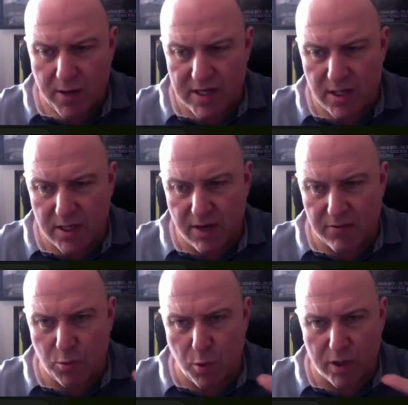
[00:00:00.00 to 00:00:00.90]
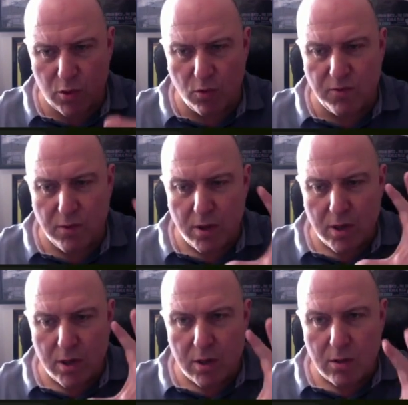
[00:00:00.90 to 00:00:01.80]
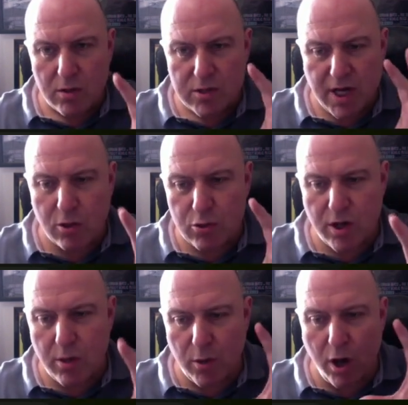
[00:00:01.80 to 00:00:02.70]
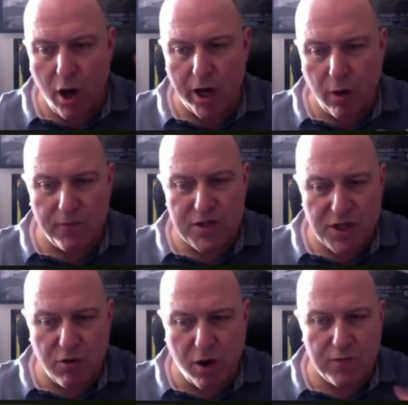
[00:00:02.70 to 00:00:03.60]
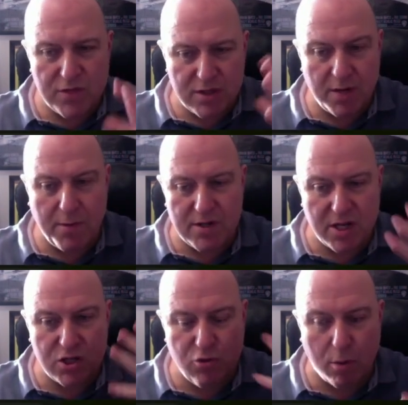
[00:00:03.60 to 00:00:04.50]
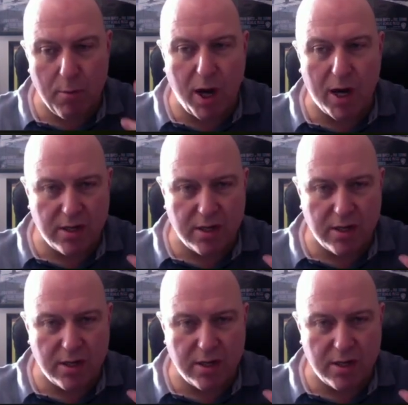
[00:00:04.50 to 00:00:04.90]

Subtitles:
Basically, it gives you what sort of technicals there and what high confidence in growth. It's like the moment saying strong buy.